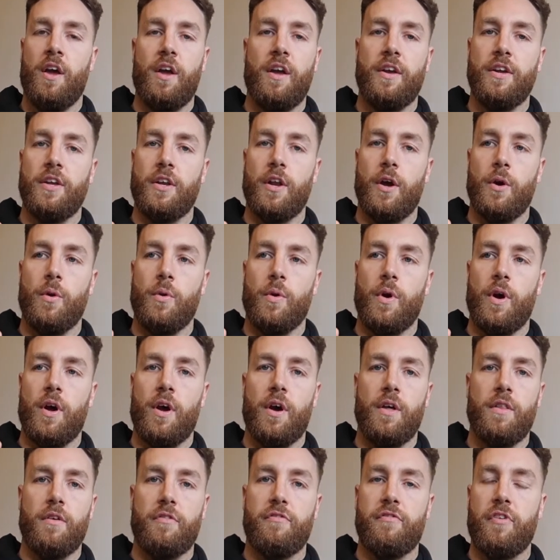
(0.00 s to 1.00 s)

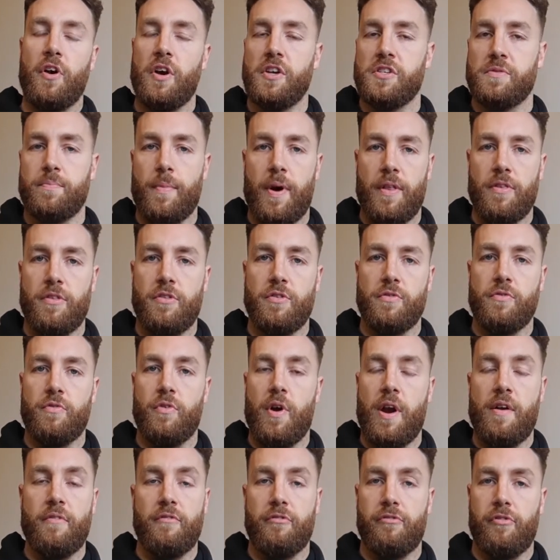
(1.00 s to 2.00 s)
the first month of
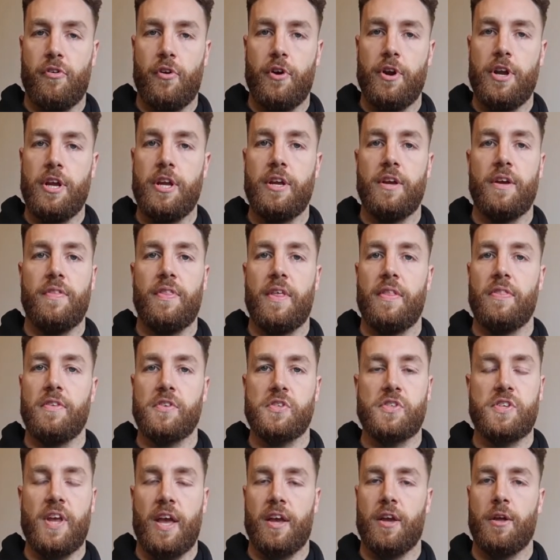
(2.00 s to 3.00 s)
rent free and then the
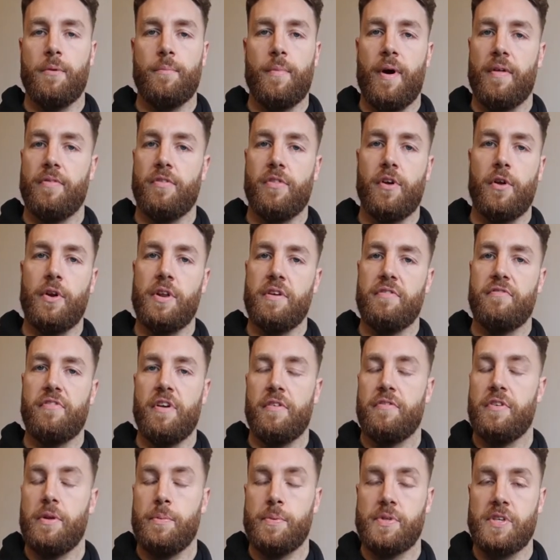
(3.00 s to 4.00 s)
second month only
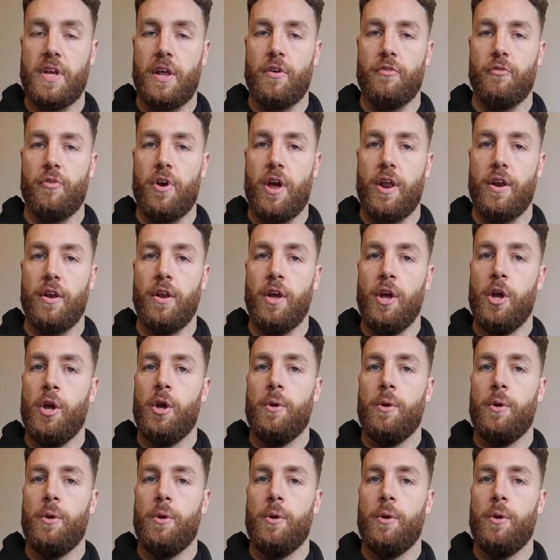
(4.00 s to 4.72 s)
50% rent.